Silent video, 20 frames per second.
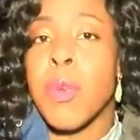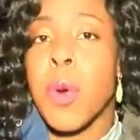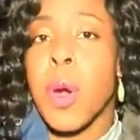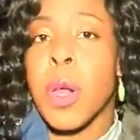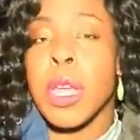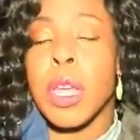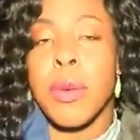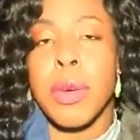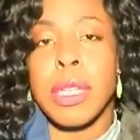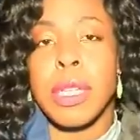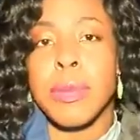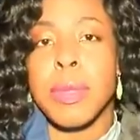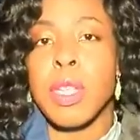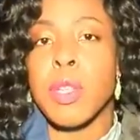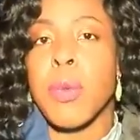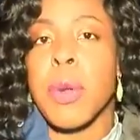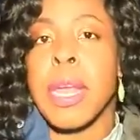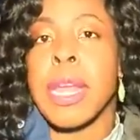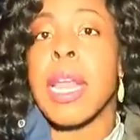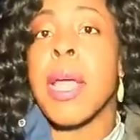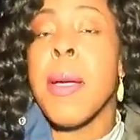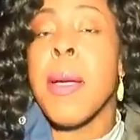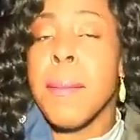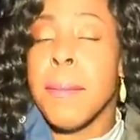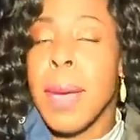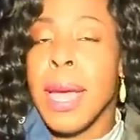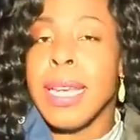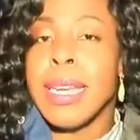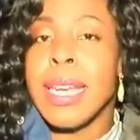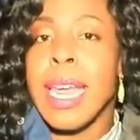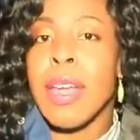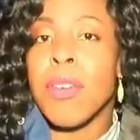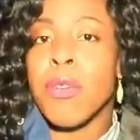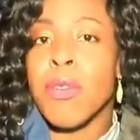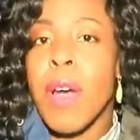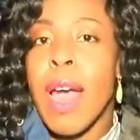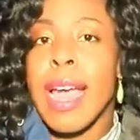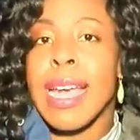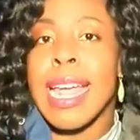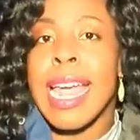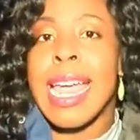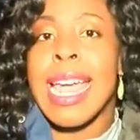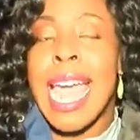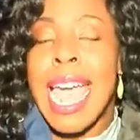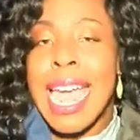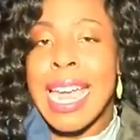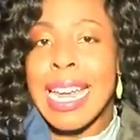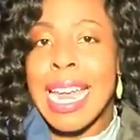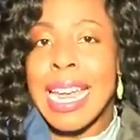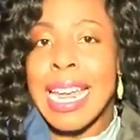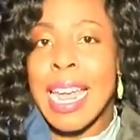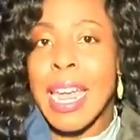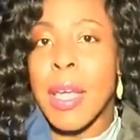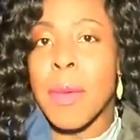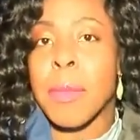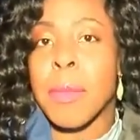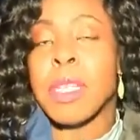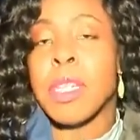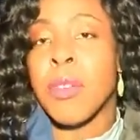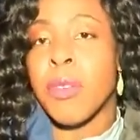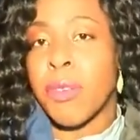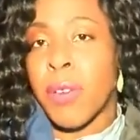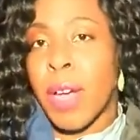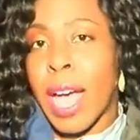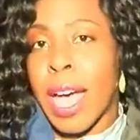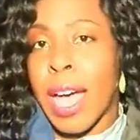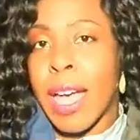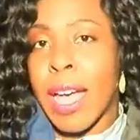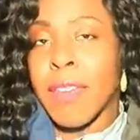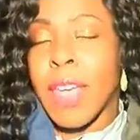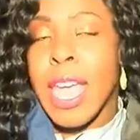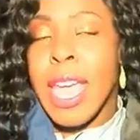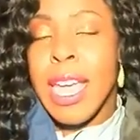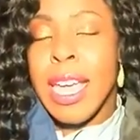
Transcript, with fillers: for you. It's between Monday and Friday, 8 a.m. to 5.